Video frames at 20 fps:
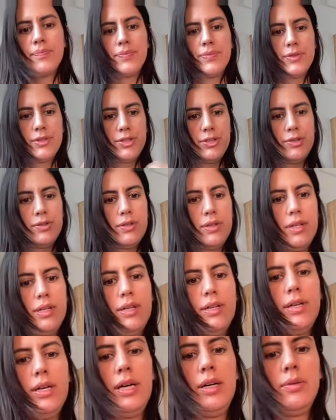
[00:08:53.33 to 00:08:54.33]
So
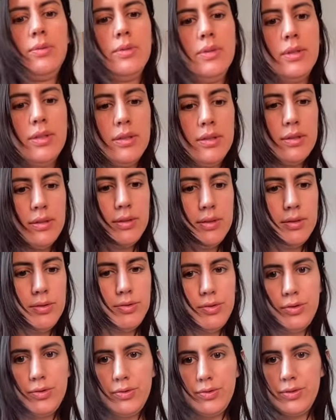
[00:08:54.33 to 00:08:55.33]
I will
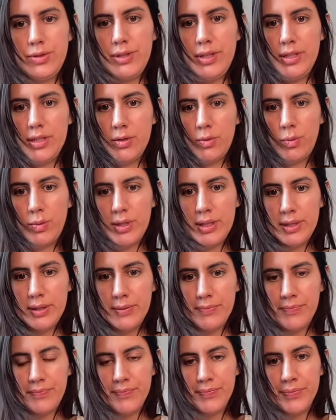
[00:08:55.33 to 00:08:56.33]
choose this one,
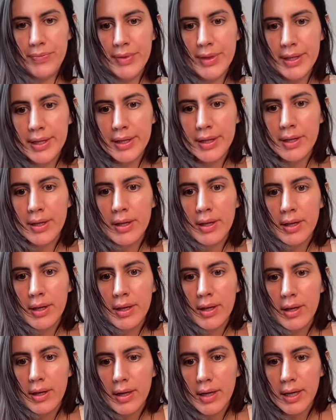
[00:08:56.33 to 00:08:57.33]

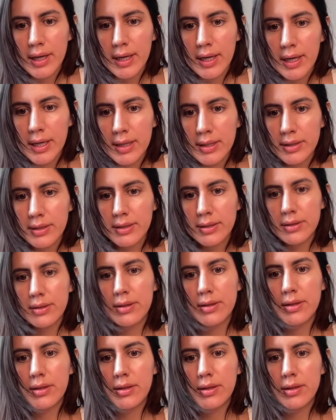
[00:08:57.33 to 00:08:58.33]
and
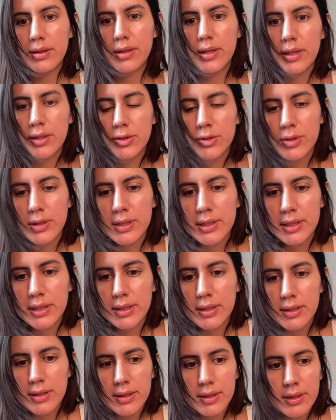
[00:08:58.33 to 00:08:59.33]
actually
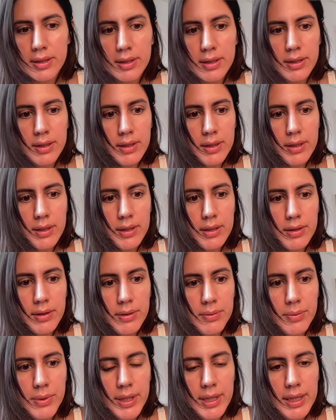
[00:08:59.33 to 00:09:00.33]

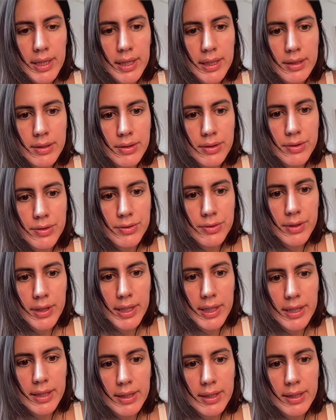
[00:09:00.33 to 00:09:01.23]
we can drag